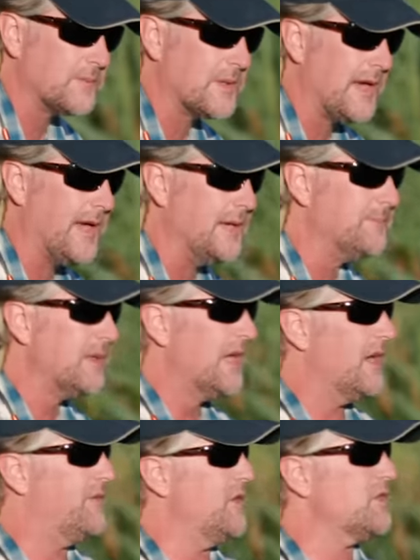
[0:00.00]
okay?
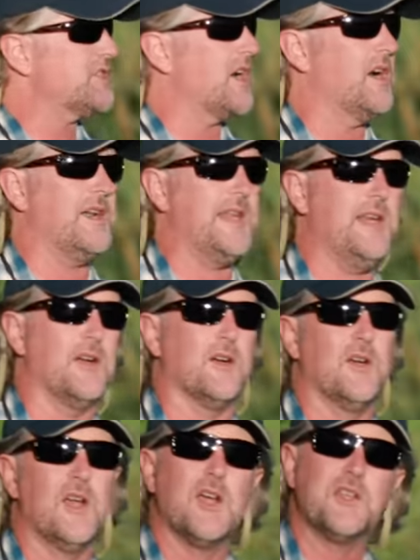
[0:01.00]
If you start
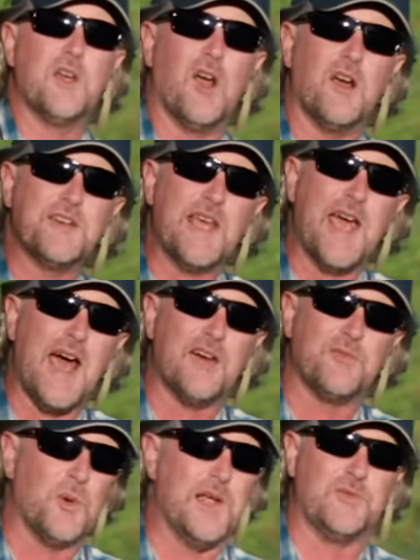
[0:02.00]
here, you're already
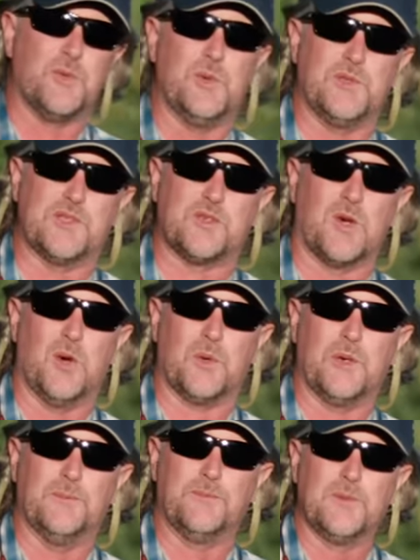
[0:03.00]
halfway through the stroke.
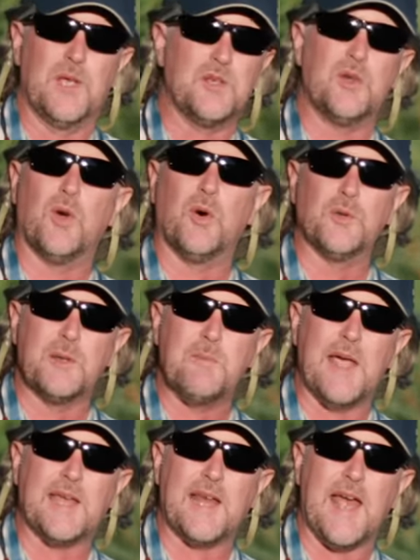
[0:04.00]
You're only
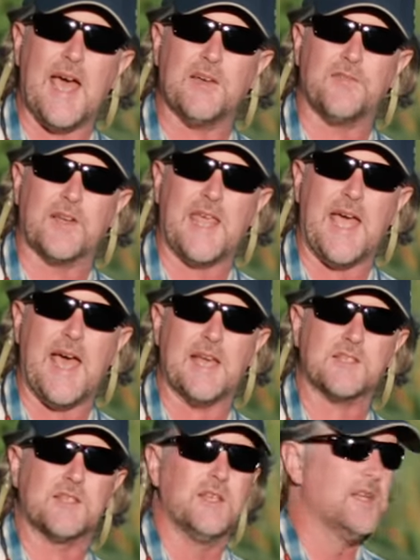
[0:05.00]
making half a
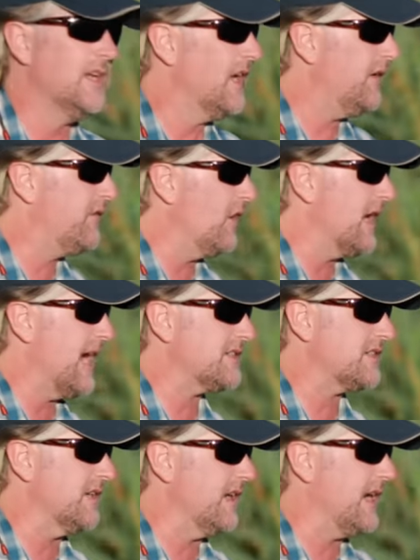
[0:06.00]
cast. If you're
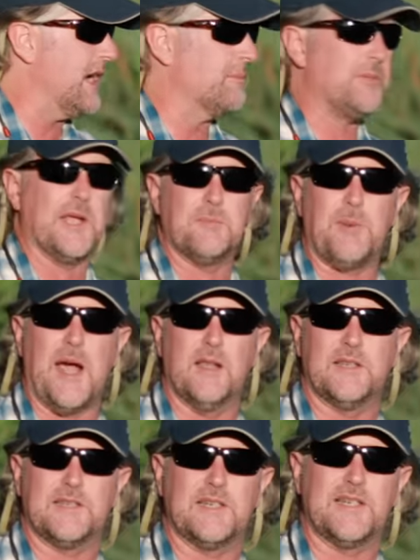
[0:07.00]
asking an airplane
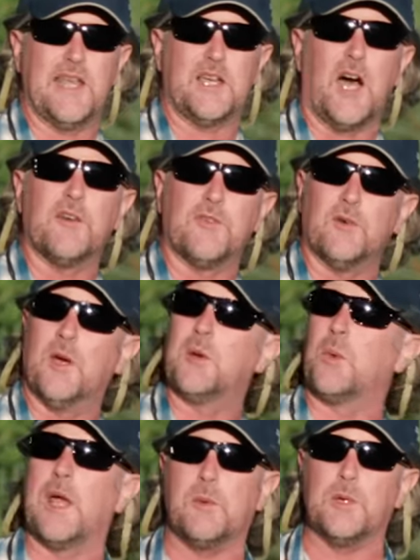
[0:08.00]
pilot to take off a
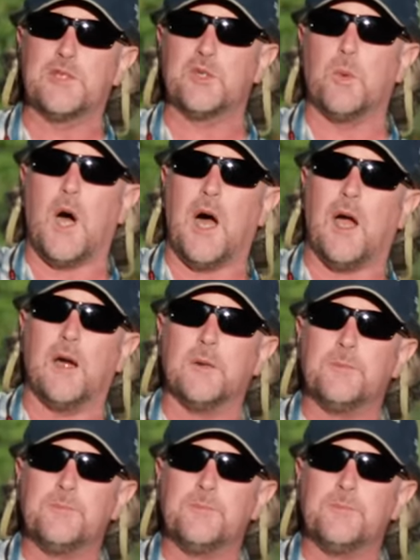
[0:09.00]
runway, which you are,